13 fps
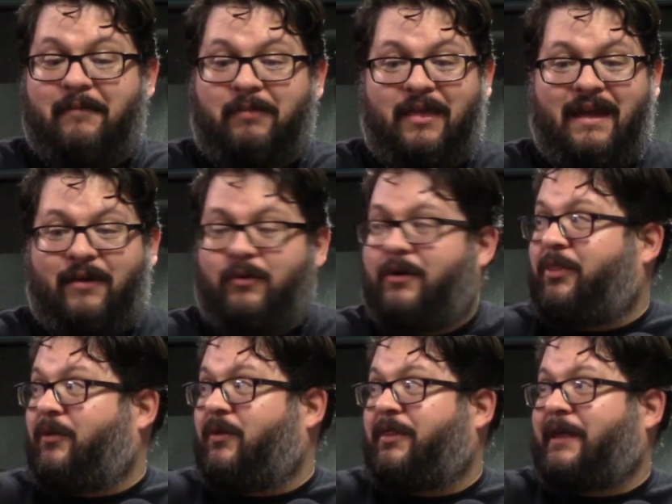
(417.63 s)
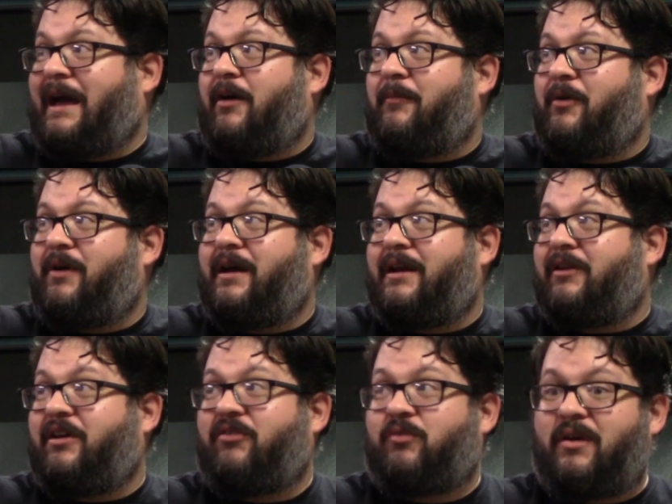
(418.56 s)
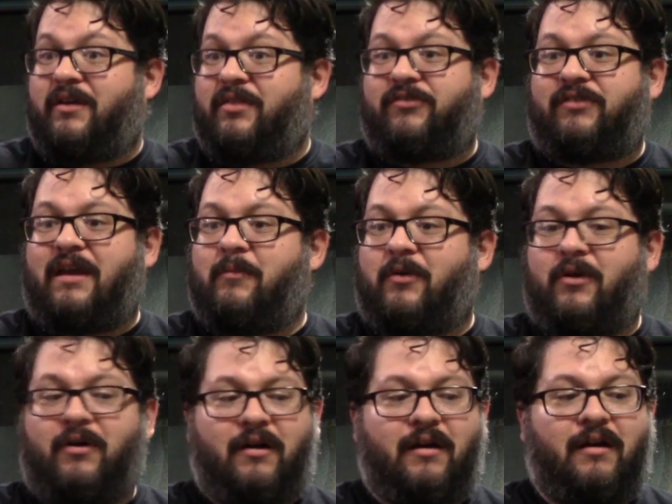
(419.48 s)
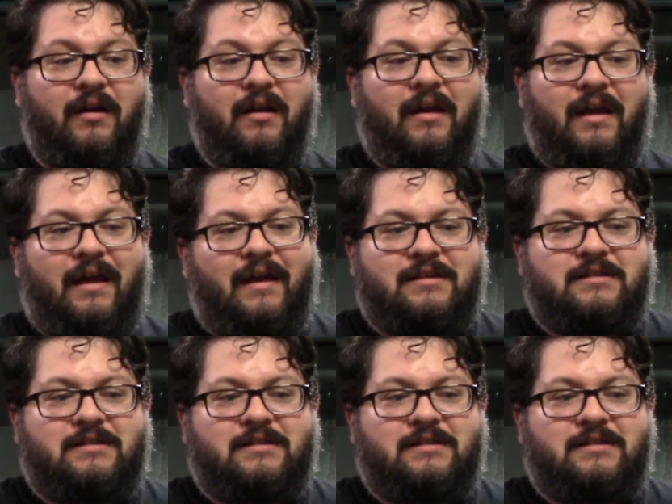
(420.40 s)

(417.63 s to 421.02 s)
thing with Kyle Mohan. He's running the same car. It's